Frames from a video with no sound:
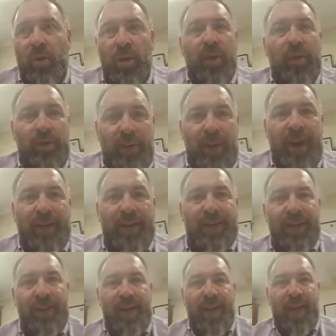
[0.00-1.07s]
affect
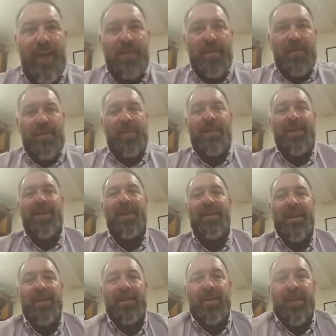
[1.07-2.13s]
if something does
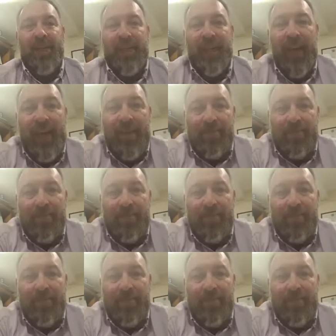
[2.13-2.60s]
actually claim.